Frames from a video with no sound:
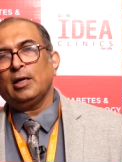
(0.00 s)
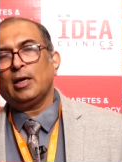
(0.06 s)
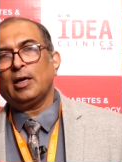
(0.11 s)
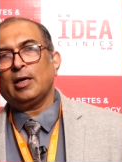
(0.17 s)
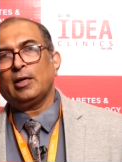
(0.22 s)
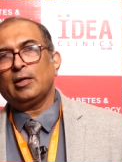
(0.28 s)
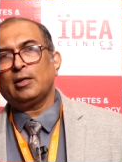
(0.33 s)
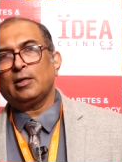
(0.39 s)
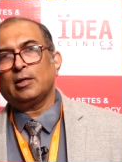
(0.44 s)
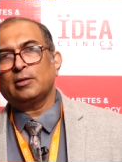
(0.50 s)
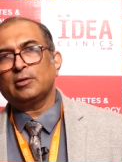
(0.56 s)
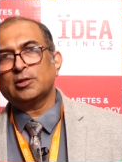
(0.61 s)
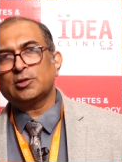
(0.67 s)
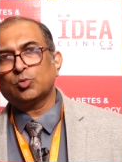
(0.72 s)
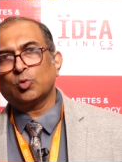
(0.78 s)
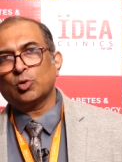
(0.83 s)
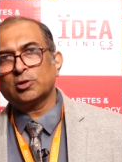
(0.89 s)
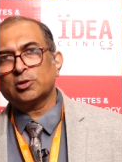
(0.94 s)
and
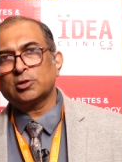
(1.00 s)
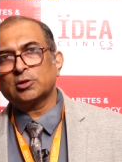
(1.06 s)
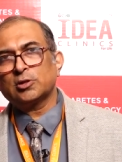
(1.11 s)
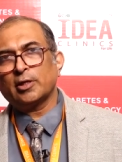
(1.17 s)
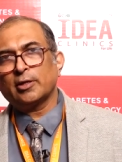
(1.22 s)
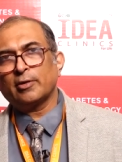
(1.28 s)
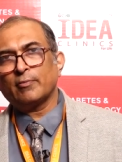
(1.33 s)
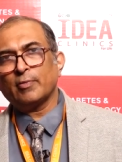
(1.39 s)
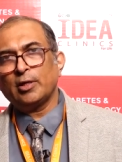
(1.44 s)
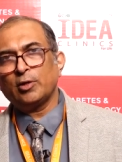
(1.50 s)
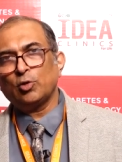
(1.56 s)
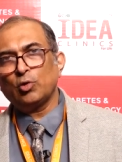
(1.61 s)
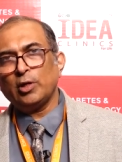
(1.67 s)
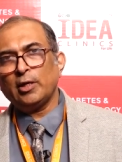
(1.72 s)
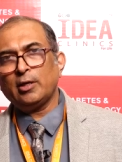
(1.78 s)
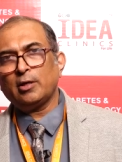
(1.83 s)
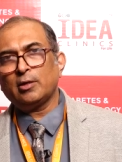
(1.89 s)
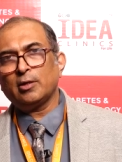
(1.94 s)
this was a
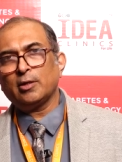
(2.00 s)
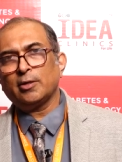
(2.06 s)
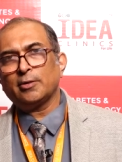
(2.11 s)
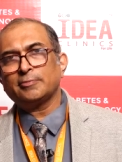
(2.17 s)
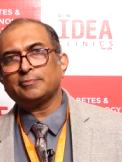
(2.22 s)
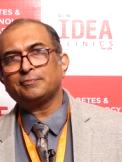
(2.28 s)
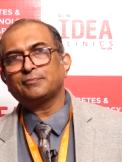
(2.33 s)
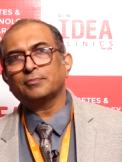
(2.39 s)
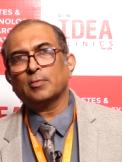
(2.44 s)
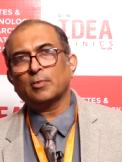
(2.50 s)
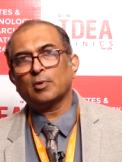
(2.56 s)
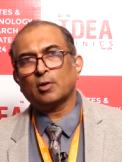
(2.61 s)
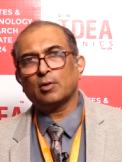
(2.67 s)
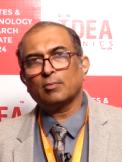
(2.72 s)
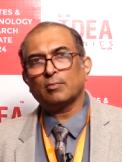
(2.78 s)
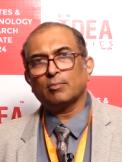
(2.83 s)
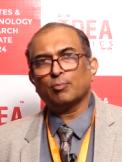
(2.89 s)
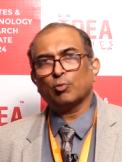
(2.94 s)
unique
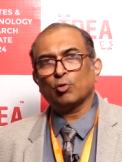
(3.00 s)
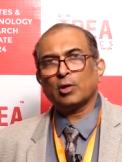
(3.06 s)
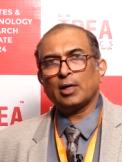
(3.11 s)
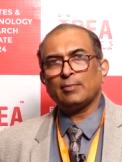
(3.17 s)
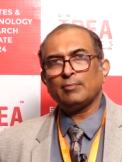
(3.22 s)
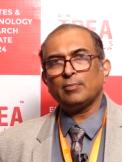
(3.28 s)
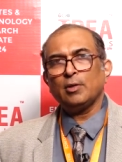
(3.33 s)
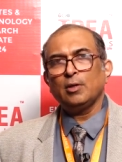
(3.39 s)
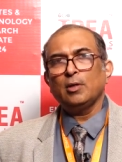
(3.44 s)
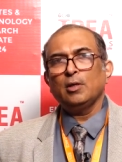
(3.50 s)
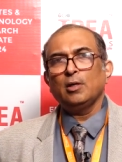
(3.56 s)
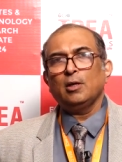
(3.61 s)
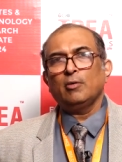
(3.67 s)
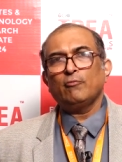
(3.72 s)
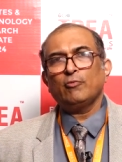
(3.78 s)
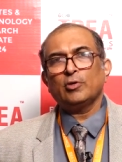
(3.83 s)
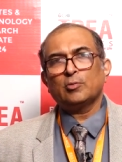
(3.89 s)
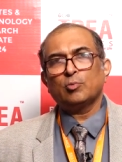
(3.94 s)
program
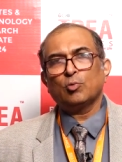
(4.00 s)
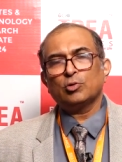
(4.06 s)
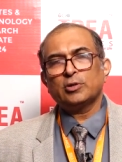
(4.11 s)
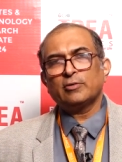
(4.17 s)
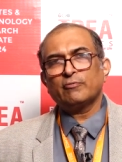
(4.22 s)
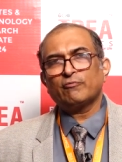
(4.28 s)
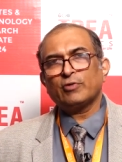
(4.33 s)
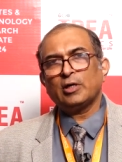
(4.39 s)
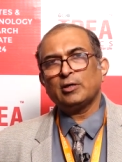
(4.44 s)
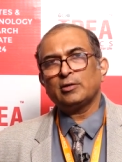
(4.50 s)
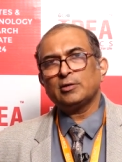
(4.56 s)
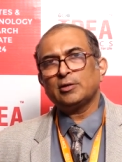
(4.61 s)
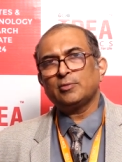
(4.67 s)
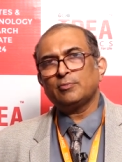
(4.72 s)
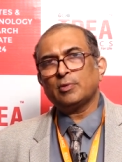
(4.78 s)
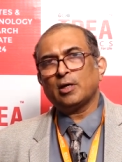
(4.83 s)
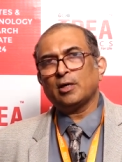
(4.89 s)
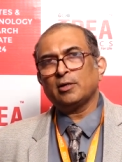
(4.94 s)
with more than
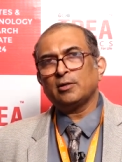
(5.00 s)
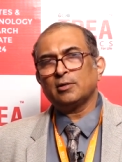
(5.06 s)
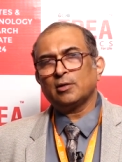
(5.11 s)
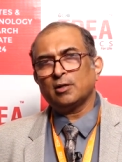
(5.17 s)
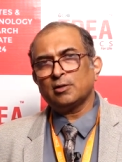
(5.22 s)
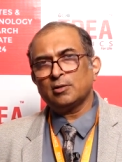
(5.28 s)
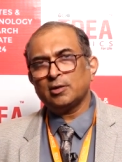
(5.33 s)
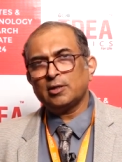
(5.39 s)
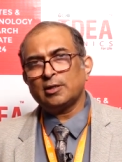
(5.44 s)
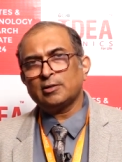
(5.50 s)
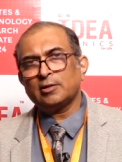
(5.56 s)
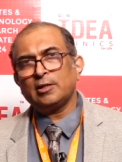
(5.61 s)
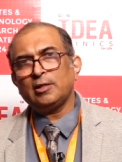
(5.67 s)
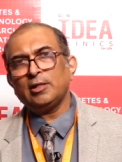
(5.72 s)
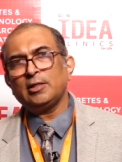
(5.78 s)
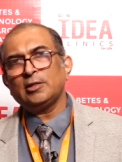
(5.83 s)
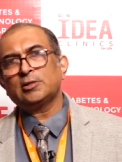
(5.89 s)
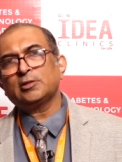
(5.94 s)
500
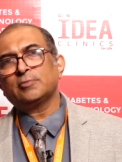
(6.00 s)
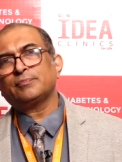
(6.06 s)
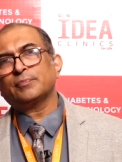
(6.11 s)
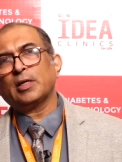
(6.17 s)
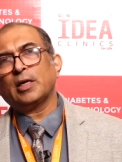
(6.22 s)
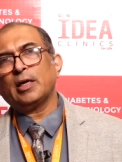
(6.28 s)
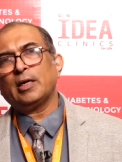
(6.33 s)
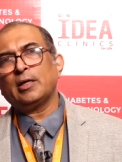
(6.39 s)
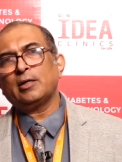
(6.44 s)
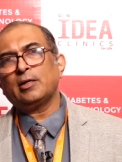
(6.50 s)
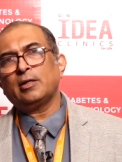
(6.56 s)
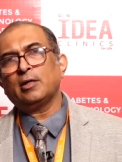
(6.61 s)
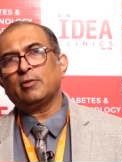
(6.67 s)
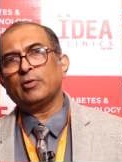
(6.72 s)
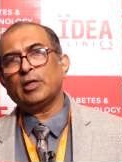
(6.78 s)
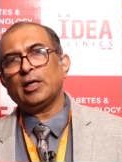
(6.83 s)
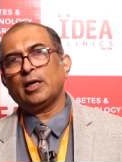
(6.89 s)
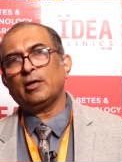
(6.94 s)
attendees,
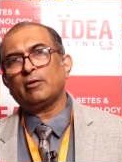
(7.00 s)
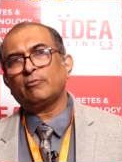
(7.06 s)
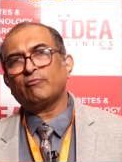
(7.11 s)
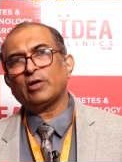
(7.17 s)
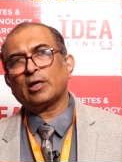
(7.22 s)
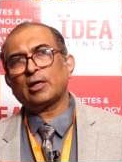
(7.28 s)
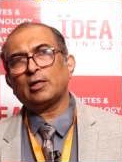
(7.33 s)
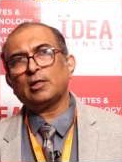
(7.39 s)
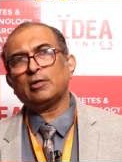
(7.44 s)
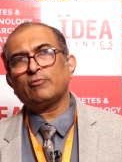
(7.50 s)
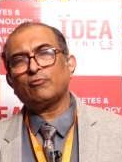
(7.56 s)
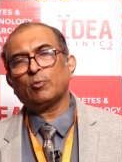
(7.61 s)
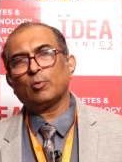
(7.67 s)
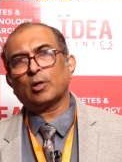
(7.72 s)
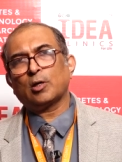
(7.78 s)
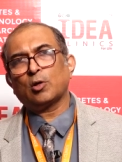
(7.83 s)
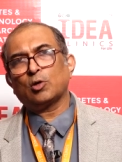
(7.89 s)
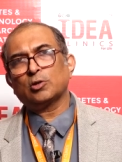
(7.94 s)
and we had faculty
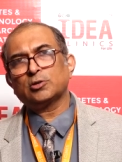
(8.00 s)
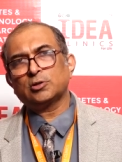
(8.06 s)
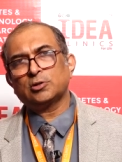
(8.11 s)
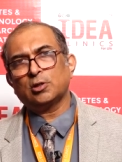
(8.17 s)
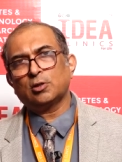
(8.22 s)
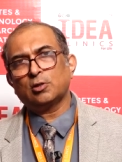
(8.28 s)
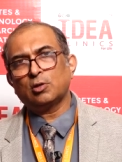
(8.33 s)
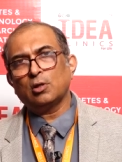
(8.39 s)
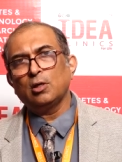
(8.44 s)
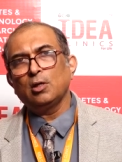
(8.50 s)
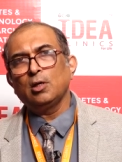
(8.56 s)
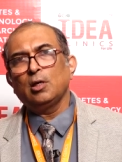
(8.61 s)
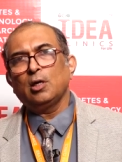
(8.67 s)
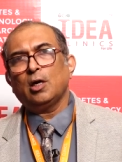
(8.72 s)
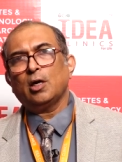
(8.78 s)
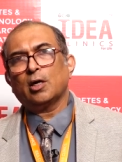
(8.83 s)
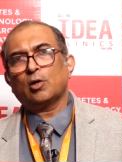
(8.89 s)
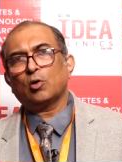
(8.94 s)
from
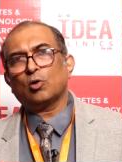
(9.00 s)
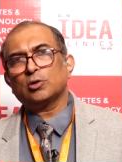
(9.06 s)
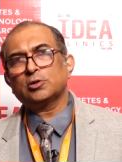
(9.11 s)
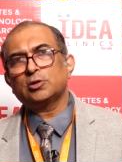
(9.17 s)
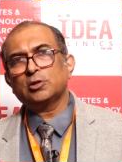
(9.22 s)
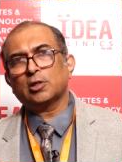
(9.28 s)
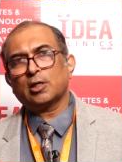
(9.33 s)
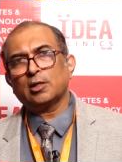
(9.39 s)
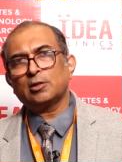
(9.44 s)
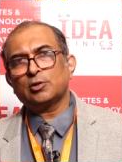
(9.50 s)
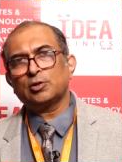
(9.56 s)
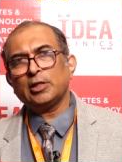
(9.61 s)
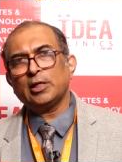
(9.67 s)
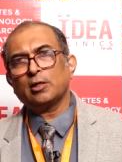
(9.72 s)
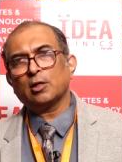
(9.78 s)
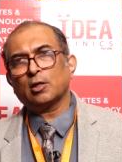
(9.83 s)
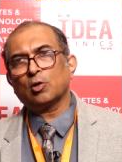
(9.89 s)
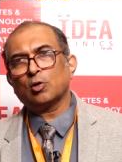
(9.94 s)
across the
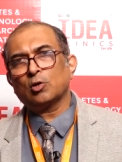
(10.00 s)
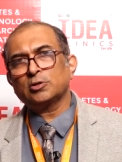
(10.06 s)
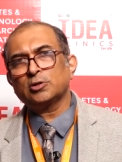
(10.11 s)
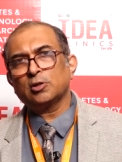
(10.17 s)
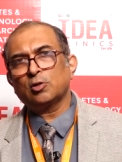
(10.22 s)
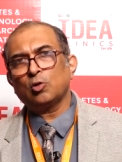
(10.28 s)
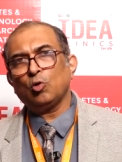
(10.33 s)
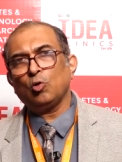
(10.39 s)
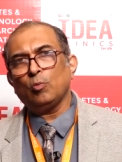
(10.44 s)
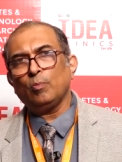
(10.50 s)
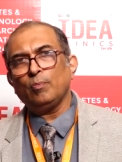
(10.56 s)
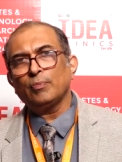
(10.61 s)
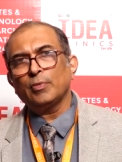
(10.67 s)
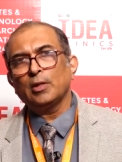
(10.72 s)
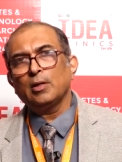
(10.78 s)
country and across the globe.